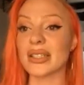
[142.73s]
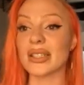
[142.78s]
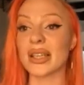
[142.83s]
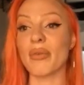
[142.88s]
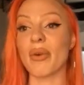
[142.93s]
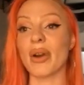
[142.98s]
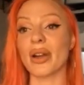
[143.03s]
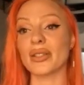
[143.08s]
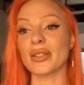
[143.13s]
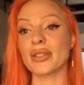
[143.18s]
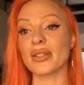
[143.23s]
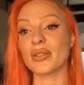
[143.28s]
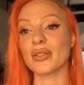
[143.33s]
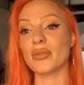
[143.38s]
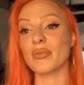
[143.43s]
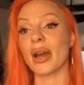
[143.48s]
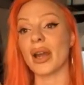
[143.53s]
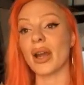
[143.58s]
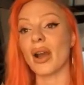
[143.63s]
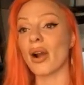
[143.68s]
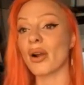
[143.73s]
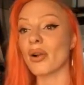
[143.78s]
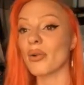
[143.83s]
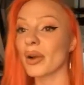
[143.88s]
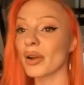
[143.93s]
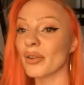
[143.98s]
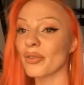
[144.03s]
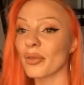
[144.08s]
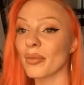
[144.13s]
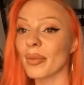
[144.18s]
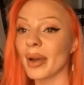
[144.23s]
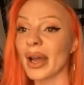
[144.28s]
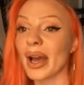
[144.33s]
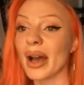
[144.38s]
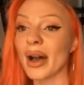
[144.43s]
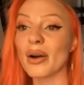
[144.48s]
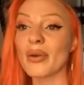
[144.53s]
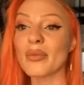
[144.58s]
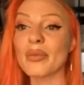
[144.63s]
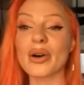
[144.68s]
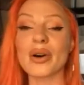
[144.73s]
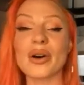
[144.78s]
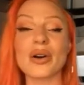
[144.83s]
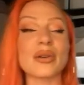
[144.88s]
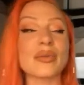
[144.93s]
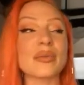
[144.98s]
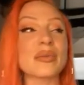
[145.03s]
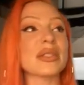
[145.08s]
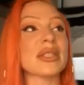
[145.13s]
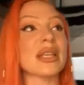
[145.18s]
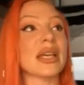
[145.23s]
They wanted to do my artwork for my albums.